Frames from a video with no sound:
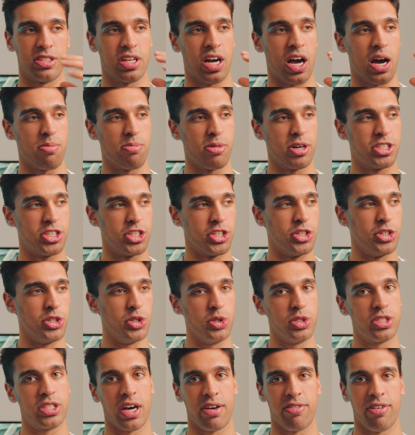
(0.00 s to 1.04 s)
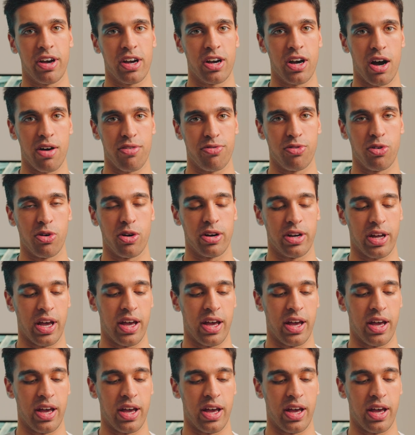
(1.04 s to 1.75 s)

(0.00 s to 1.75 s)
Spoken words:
how much use have I got for it,